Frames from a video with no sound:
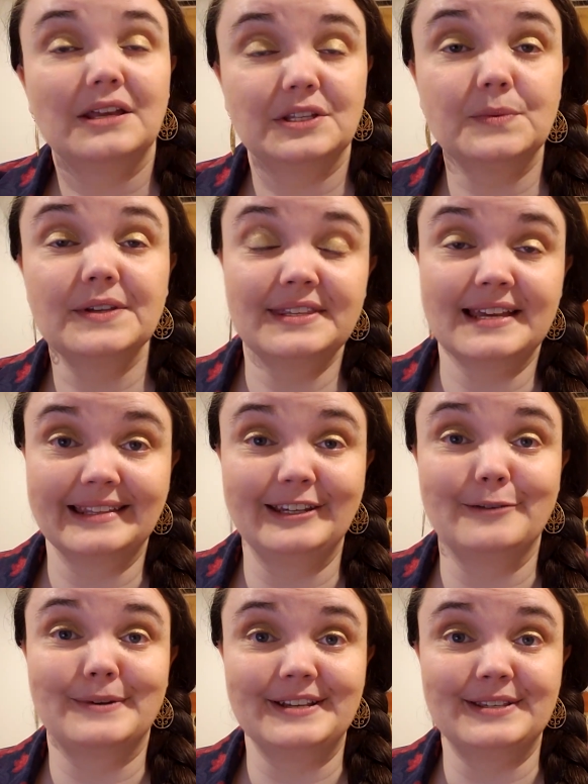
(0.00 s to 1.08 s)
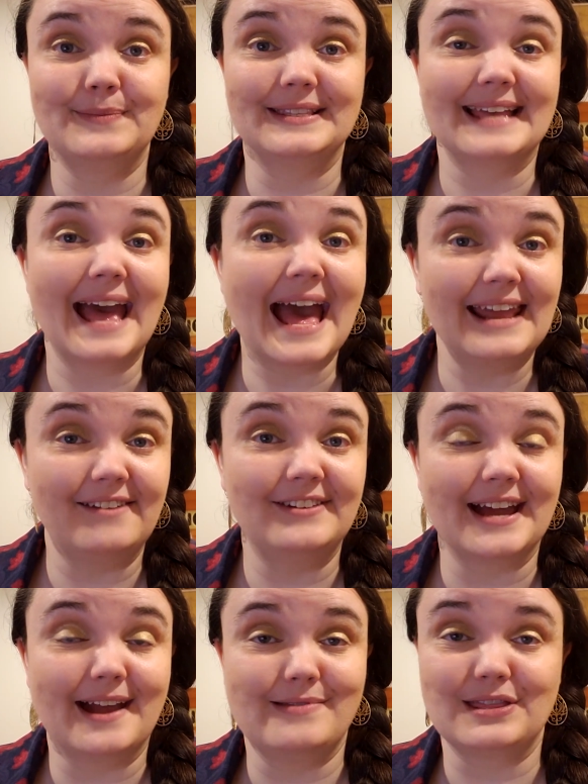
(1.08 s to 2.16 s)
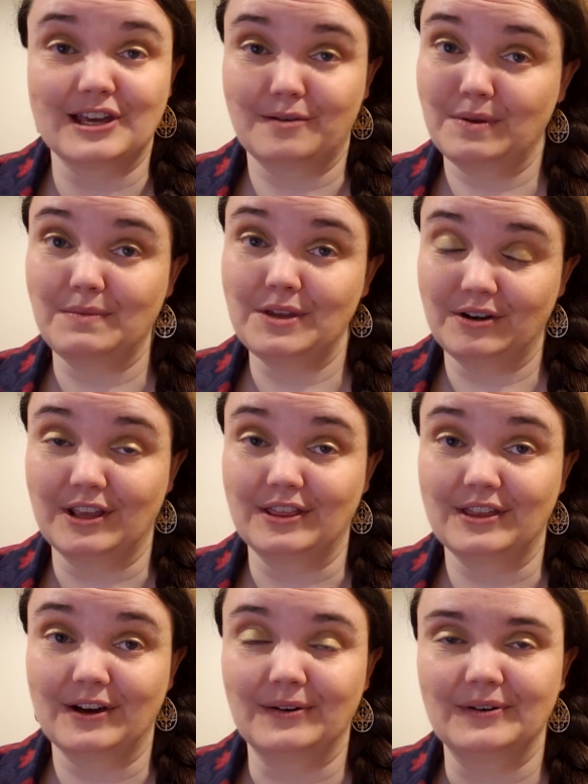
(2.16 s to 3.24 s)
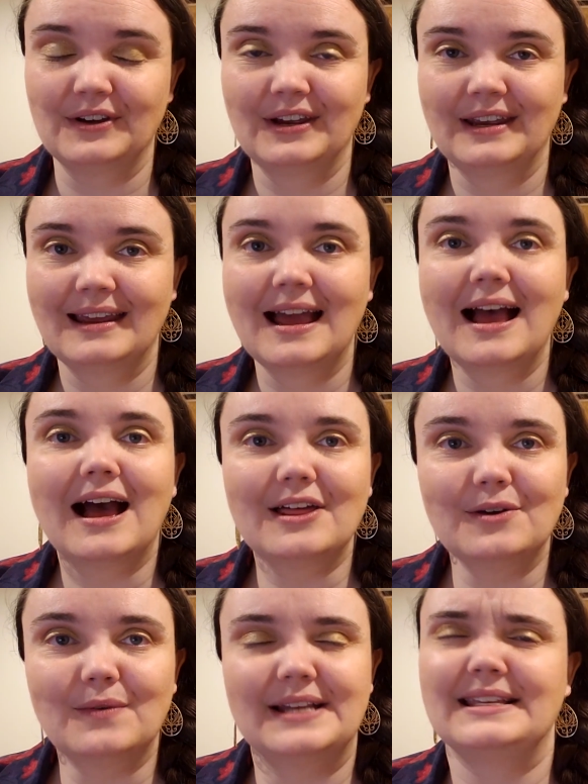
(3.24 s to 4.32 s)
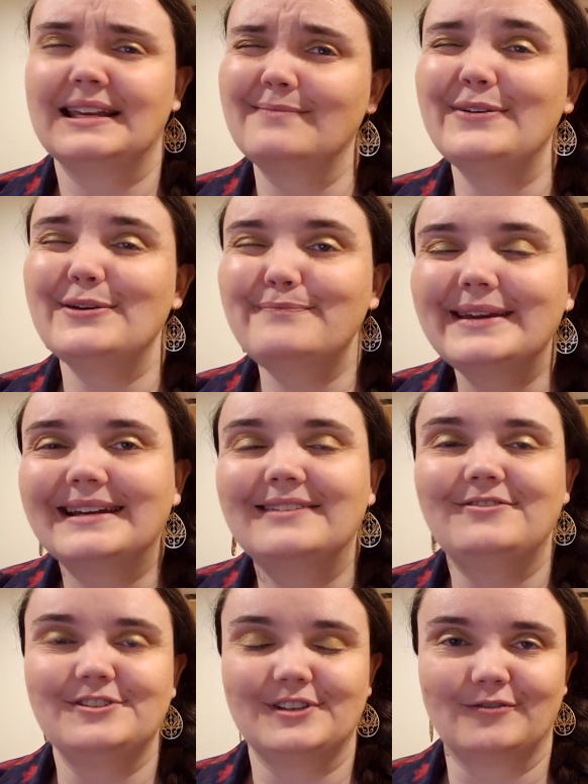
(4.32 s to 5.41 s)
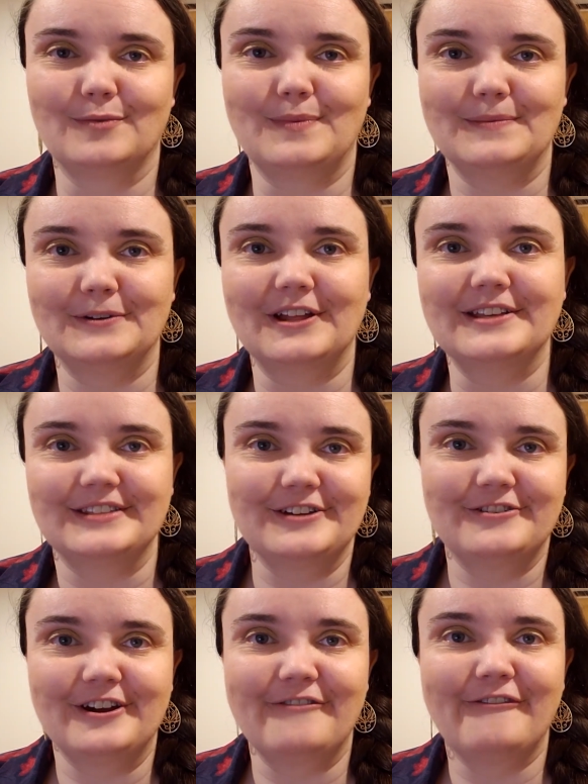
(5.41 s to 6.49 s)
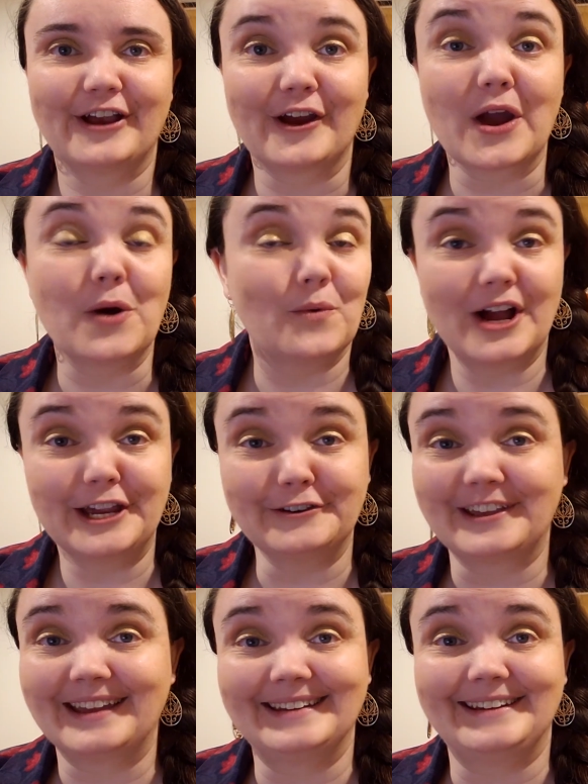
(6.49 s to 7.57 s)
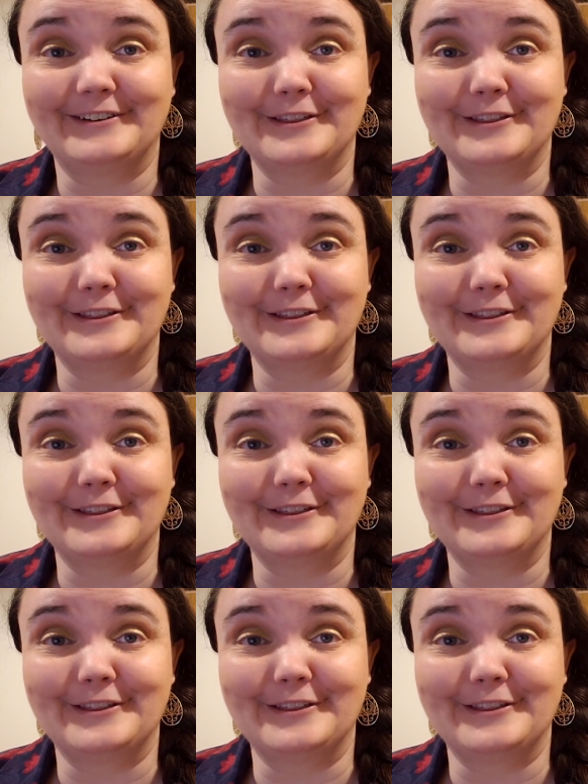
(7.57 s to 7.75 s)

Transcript: It's worth telling your participants ahead of time that they'll be muted, though. Otherwise, it can be a bit confusing for people as they try to figure out why you can't hear